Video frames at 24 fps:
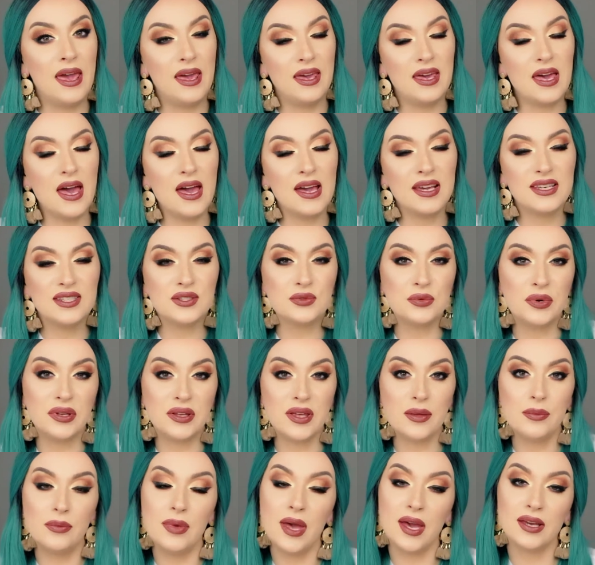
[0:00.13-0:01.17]
Hey guys,
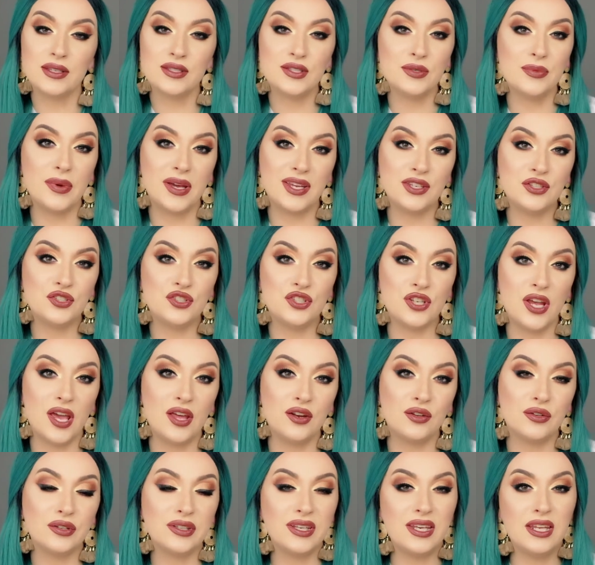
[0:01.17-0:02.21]
welcome back to my
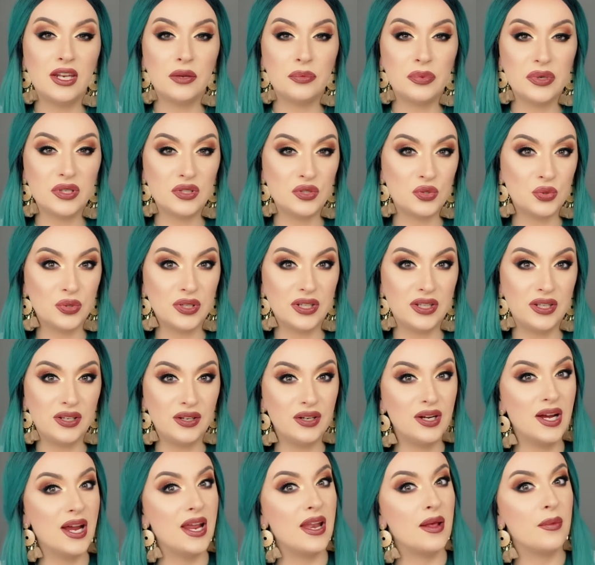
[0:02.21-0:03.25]
channel. Pandora
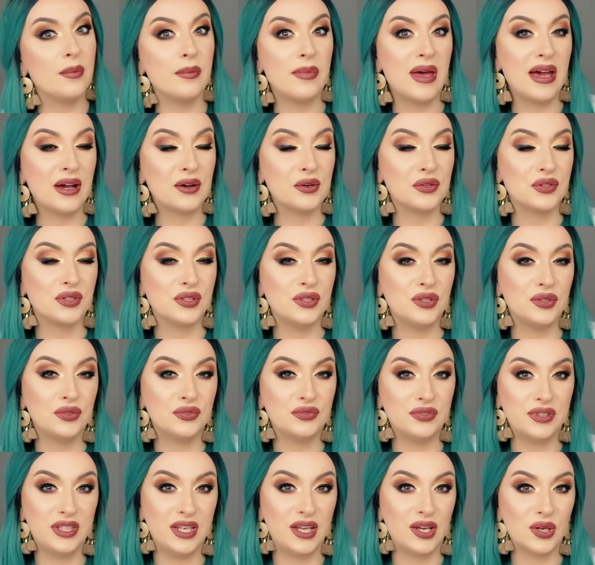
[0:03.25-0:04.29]
here, and I'm back with a new
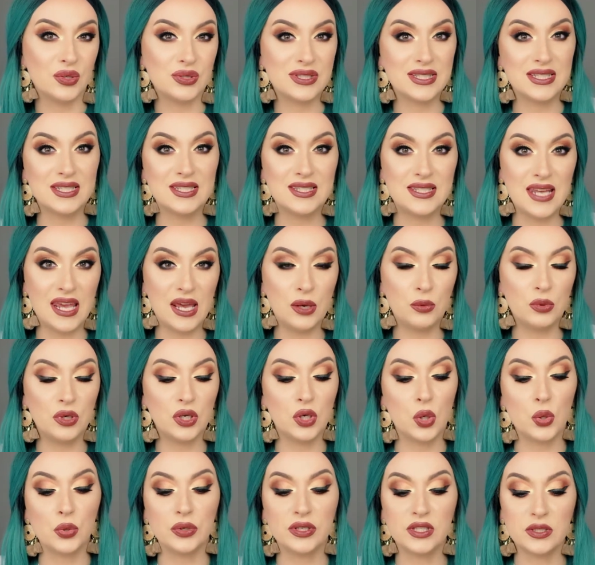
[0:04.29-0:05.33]
video. Today
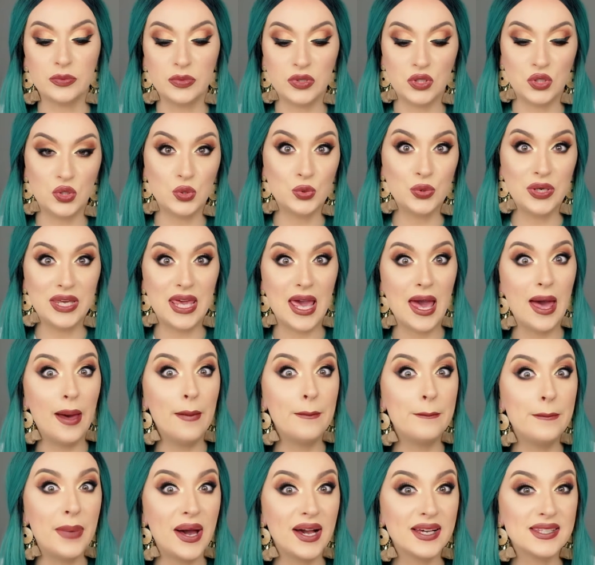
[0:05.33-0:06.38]
we're going to be doing
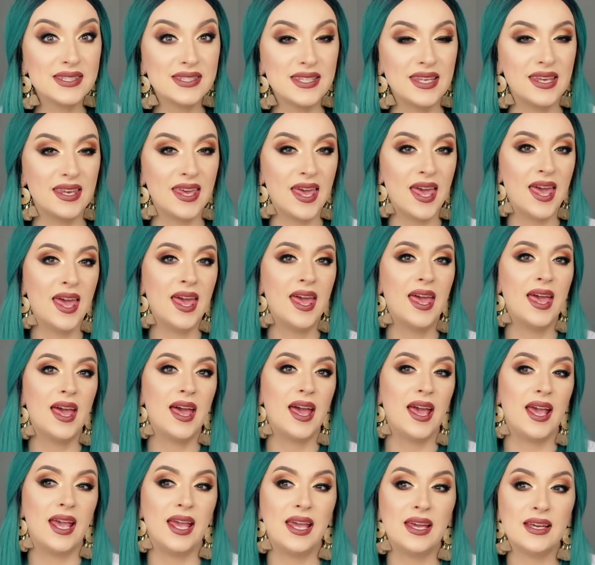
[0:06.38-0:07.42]
unboxing,
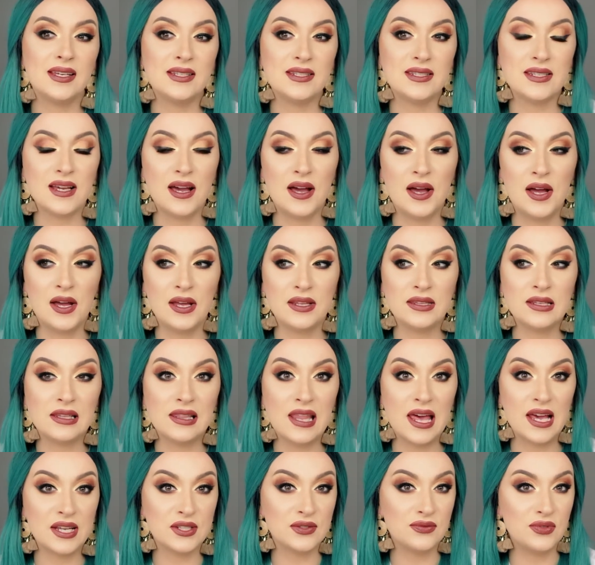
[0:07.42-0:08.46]
and in the
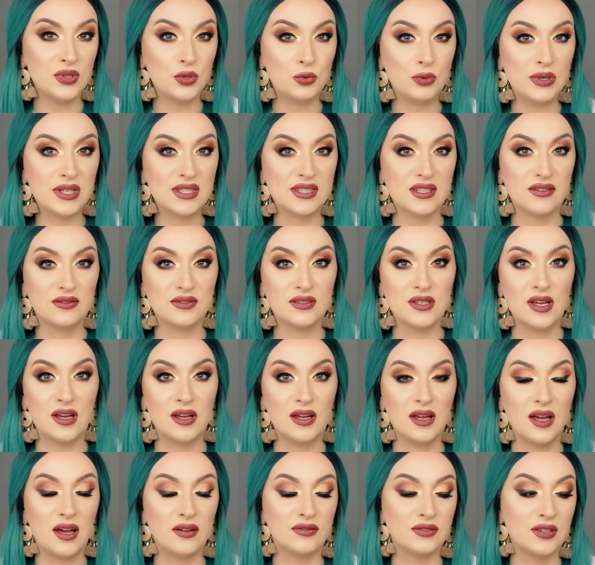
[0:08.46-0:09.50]
last few weeks I've
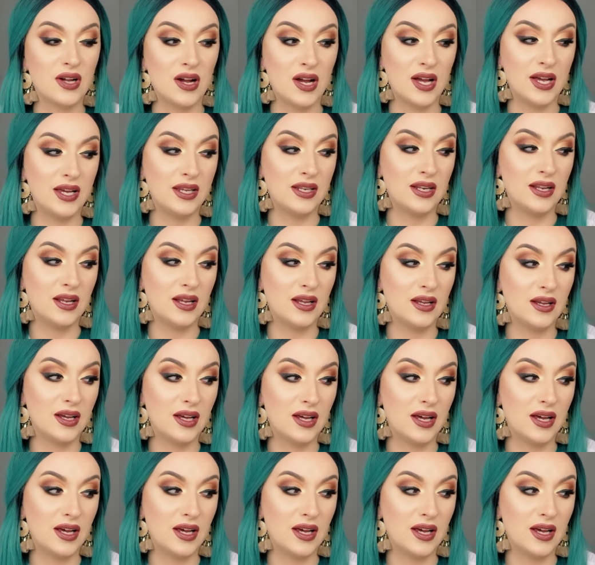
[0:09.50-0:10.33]
gotten